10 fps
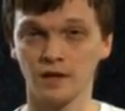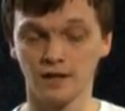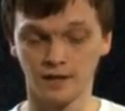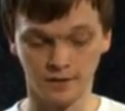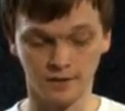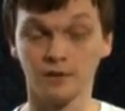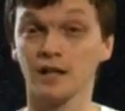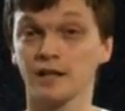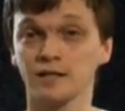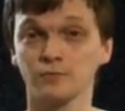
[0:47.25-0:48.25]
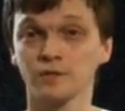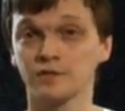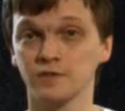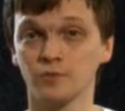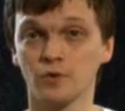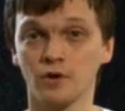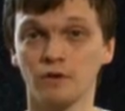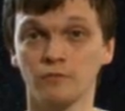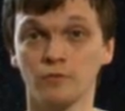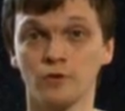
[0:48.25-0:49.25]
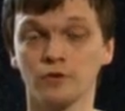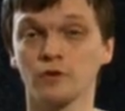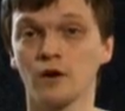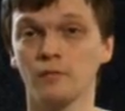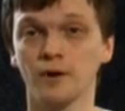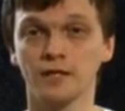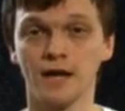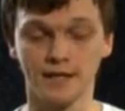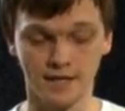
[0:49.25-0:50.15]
I guess we'll see more of Mortal Kombat at